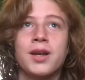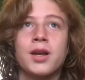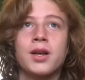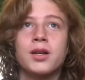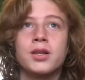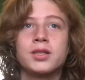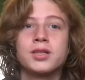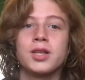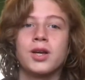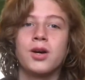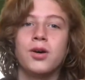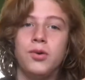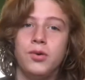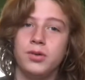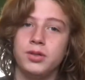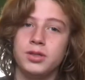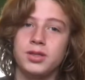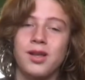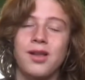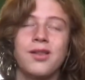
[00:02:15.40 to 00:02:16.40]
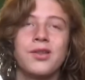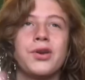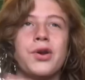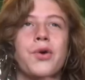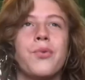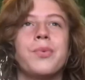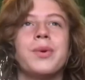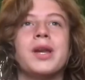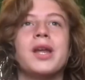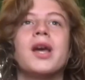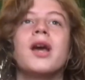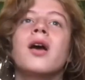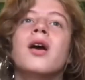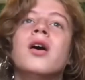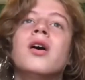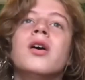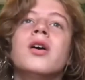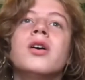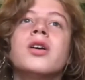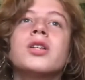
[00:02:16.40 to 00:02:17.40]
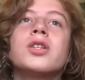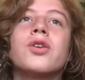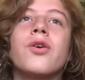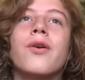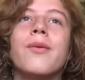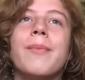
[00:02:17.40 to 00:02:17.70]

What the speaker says: So, solid opening. So